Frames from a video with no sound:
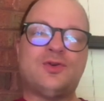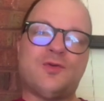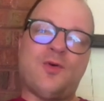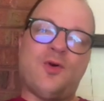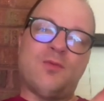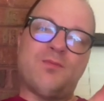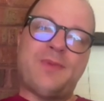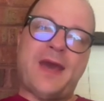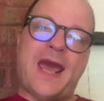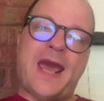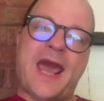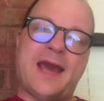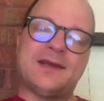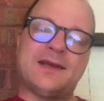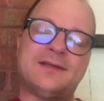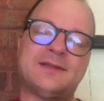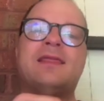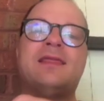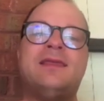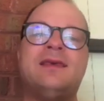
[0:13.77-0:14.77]
own
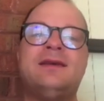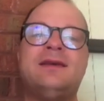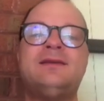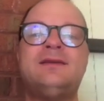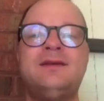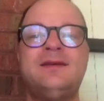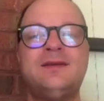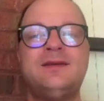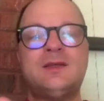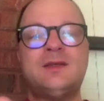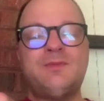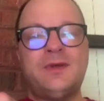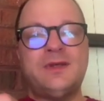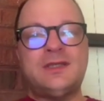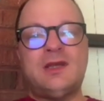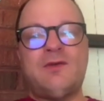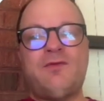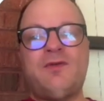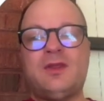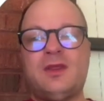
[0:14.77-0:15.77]
packs. This is
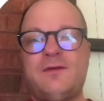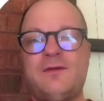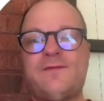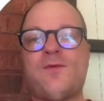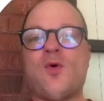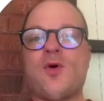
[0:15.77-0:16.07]
specifically for